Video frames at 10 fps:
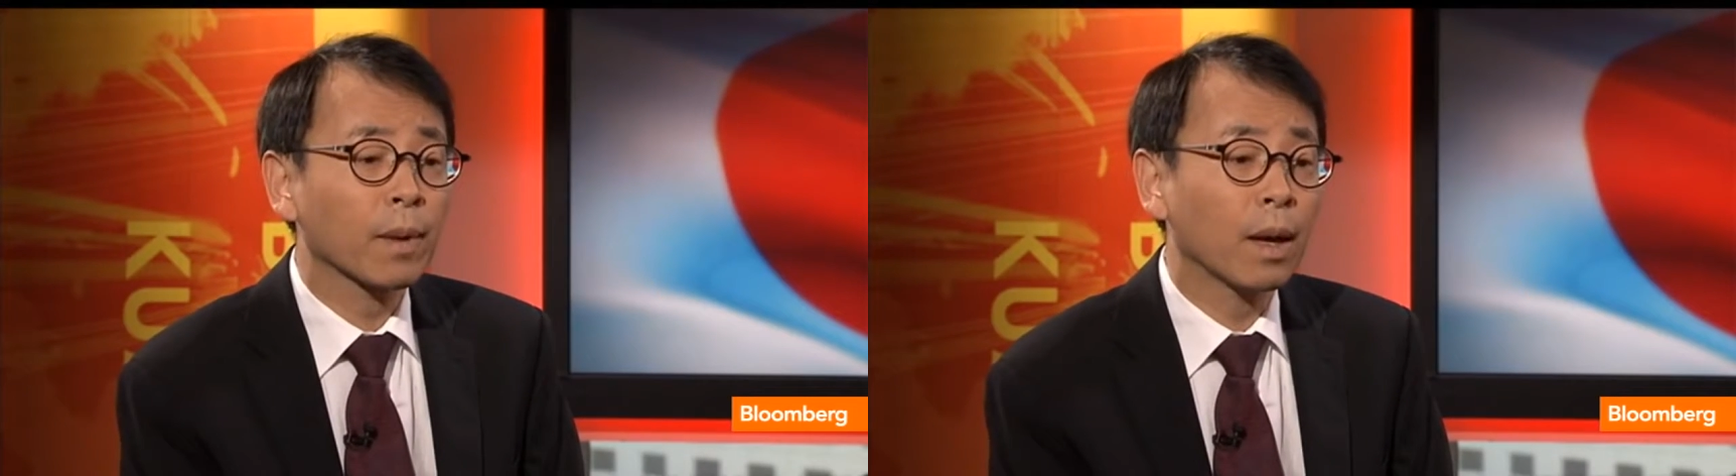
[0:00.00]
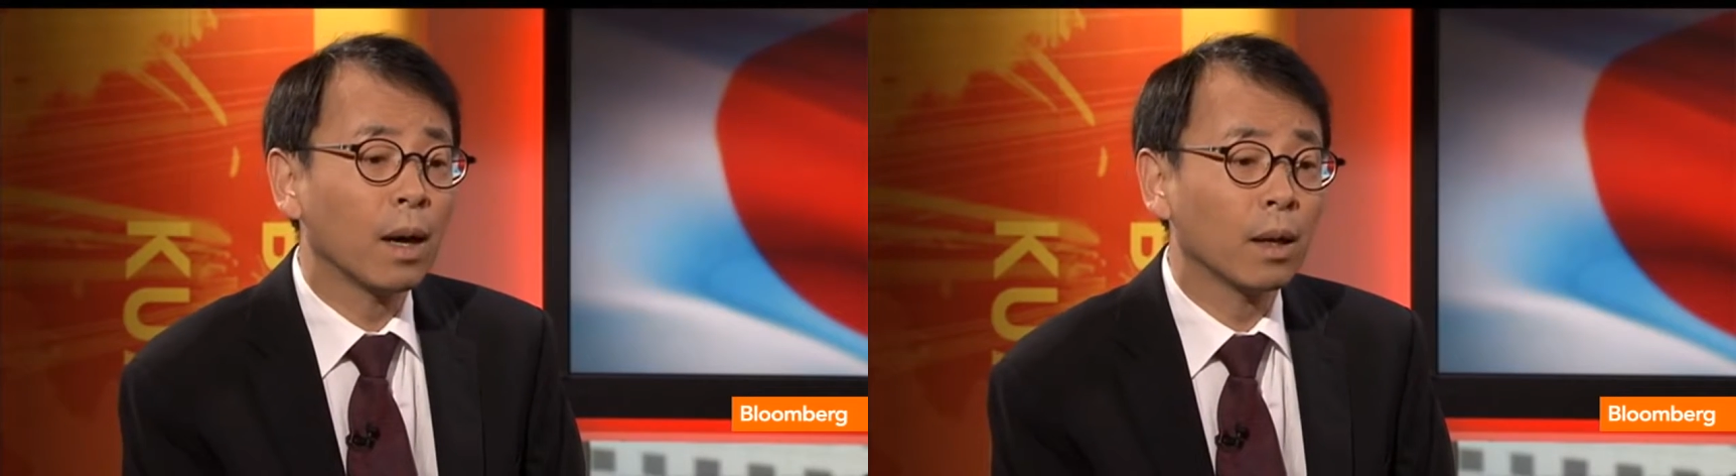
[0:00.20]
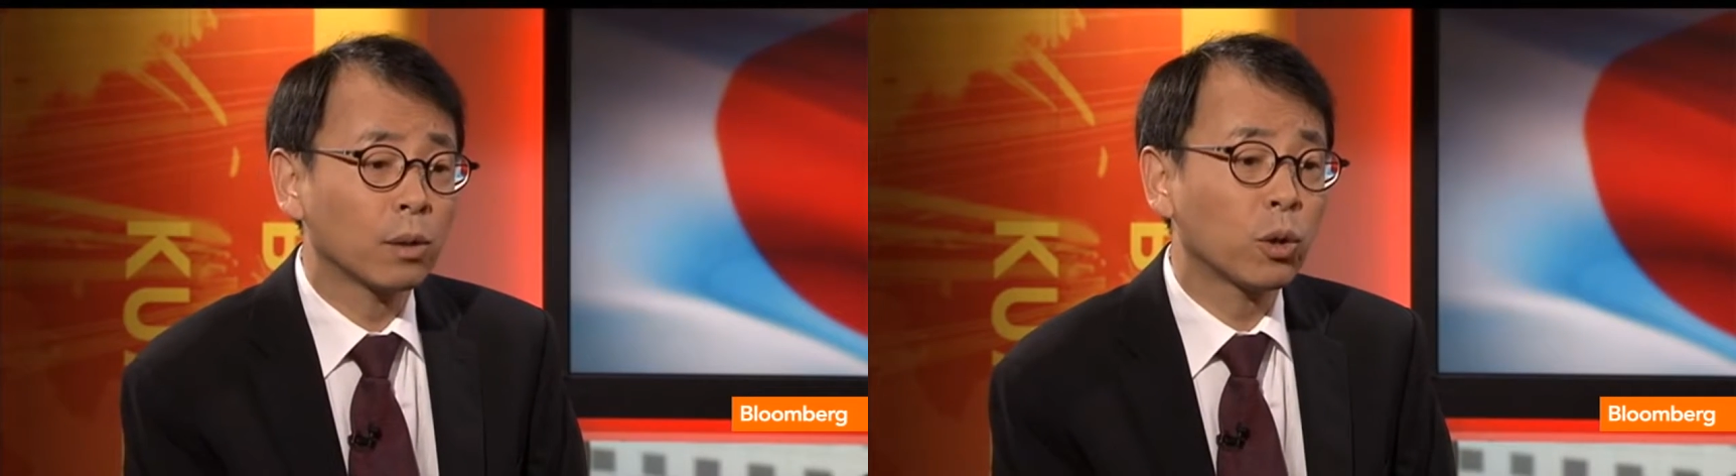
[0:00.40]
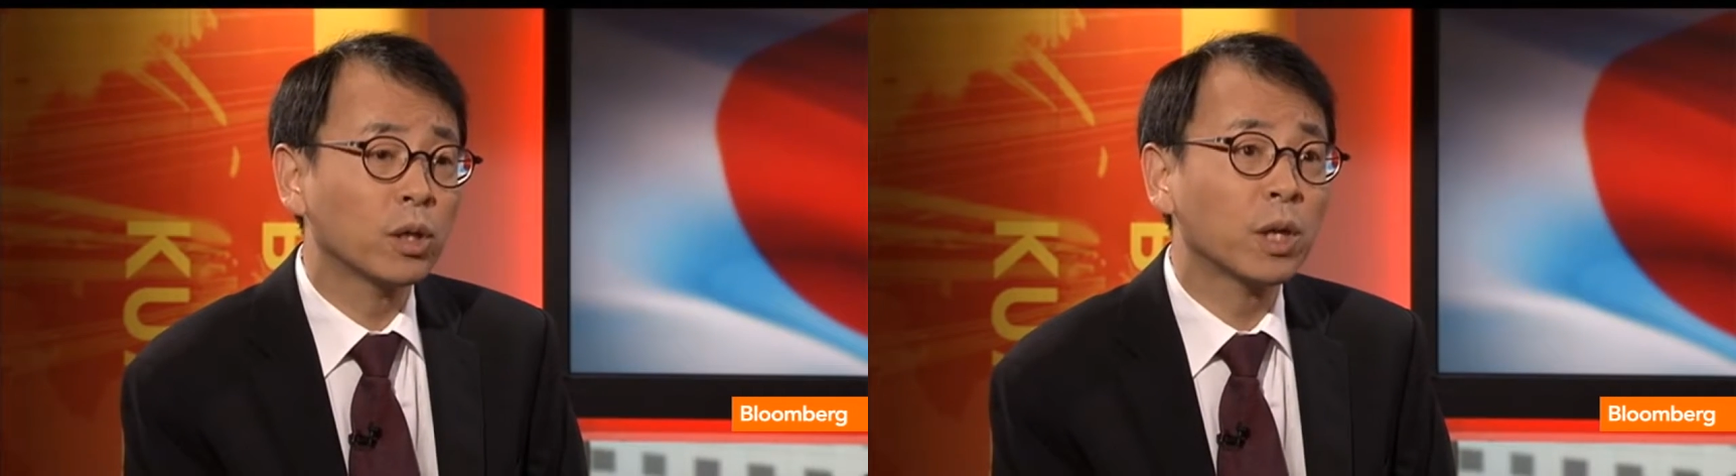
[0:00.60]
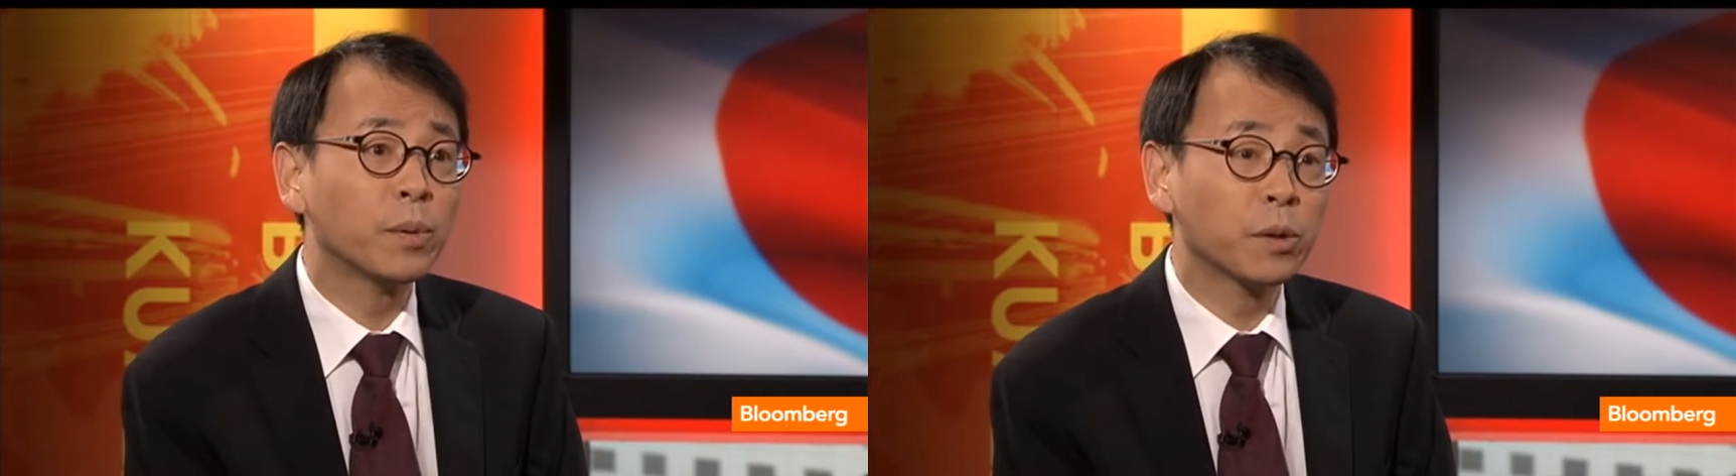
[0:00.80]
the trade
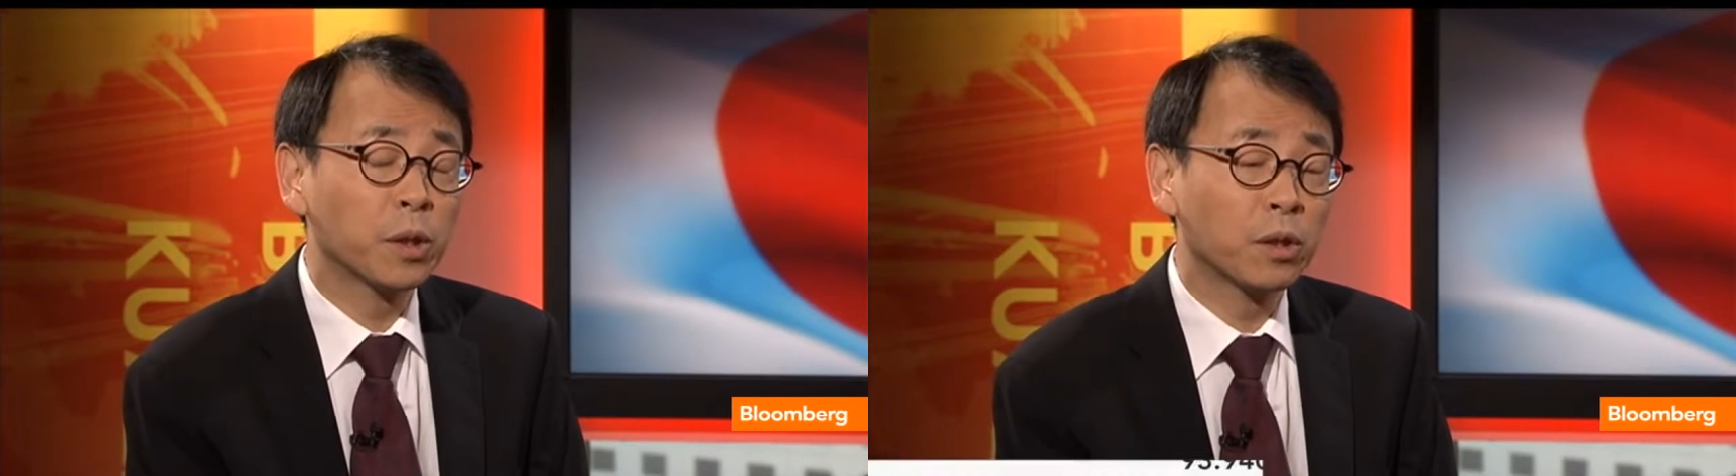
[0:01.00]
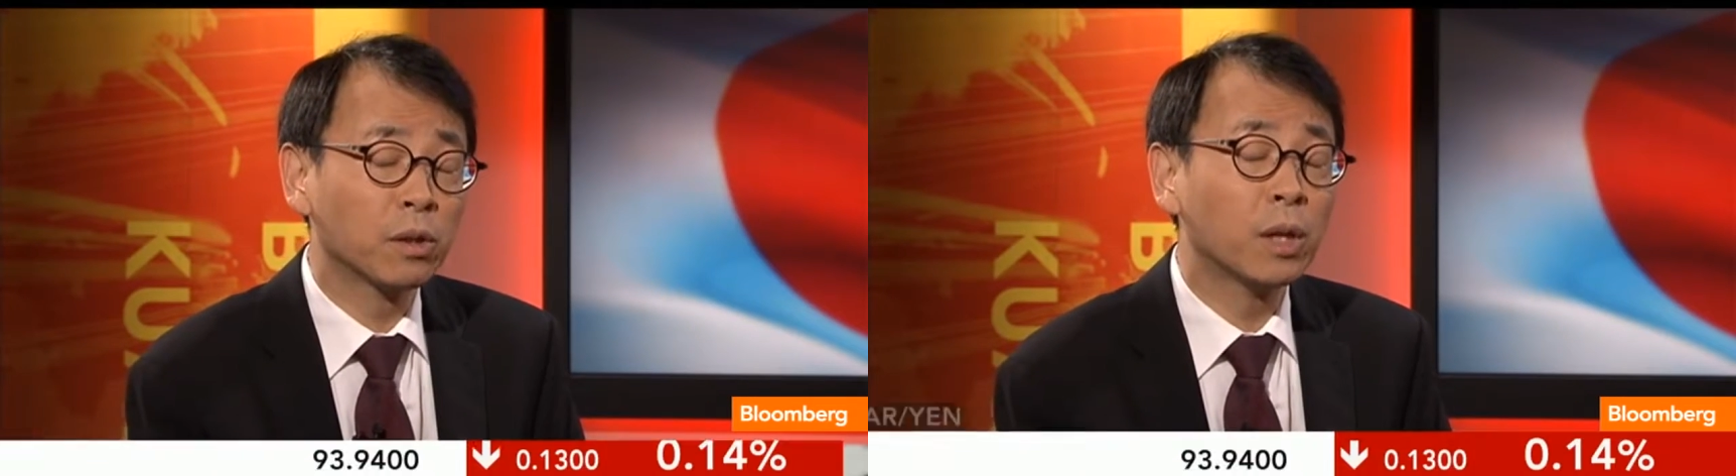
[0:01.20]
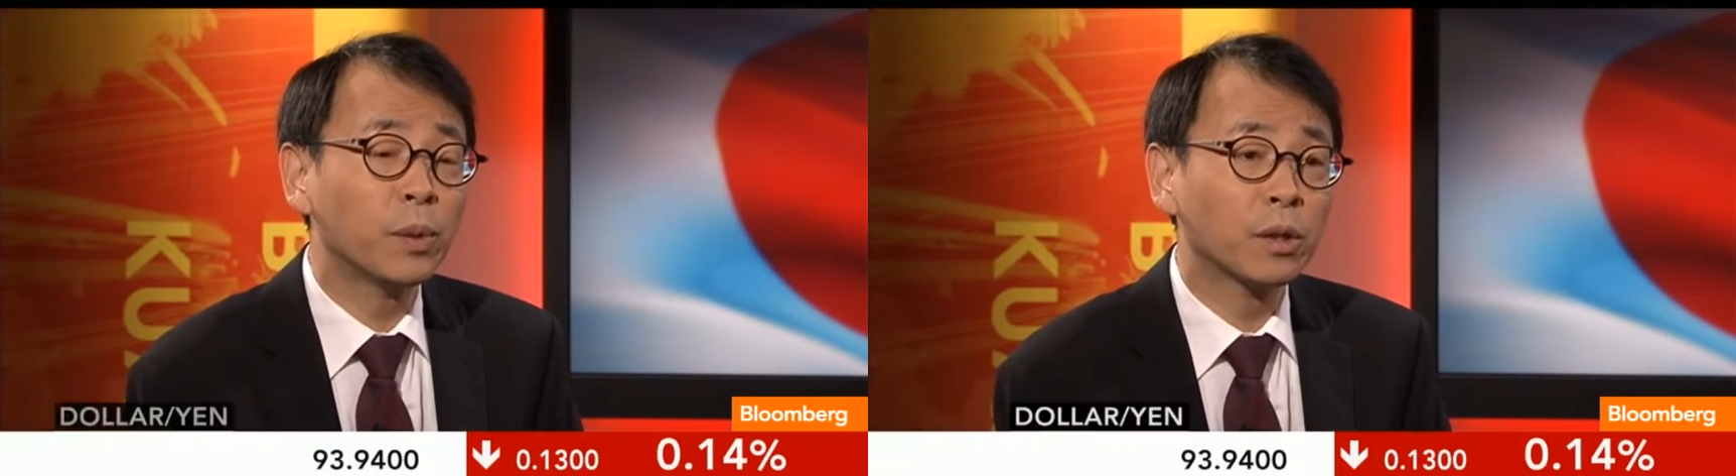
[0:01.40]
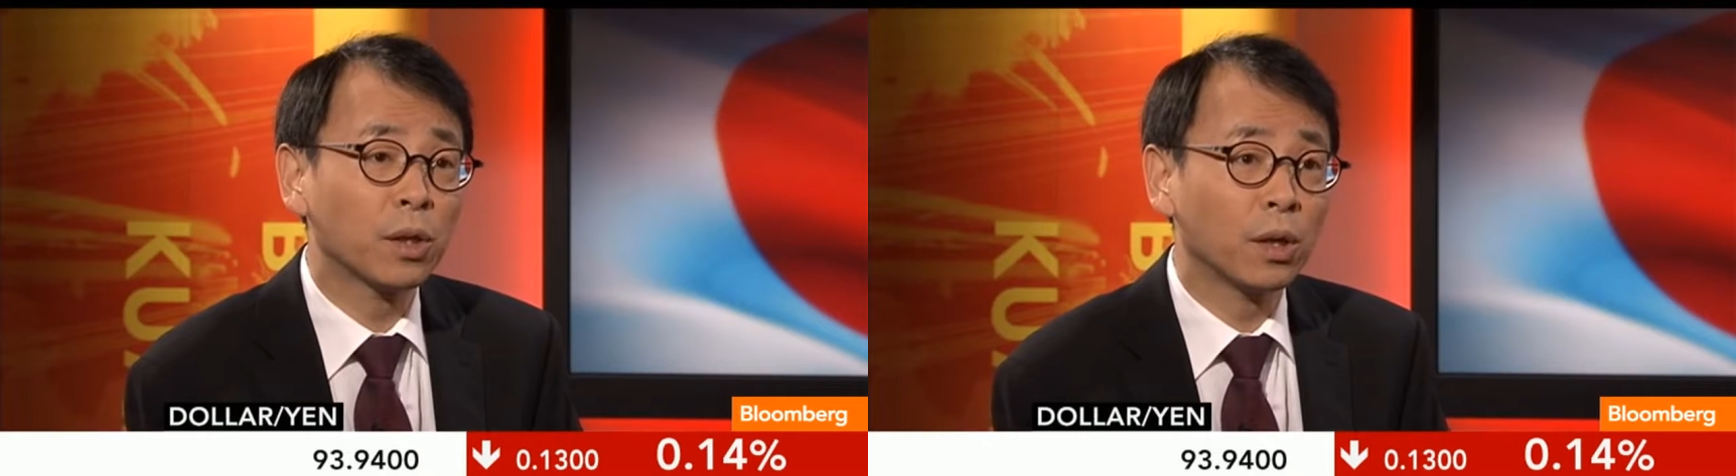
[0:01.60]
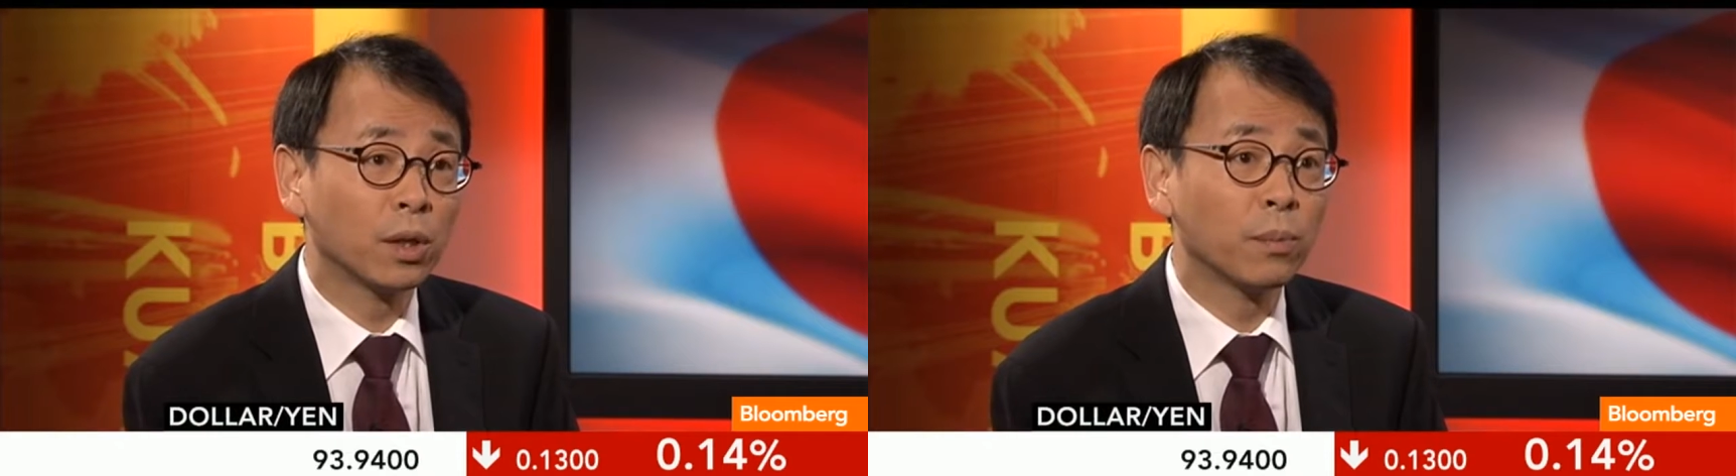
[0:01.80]
surplus
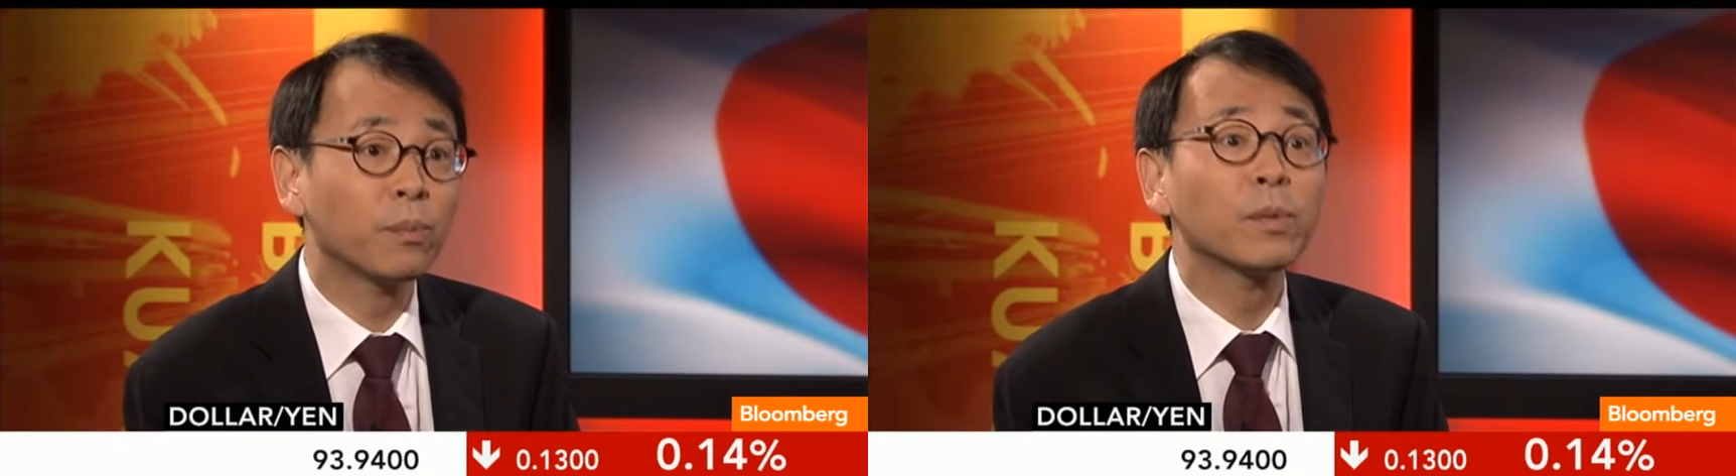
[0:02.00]
is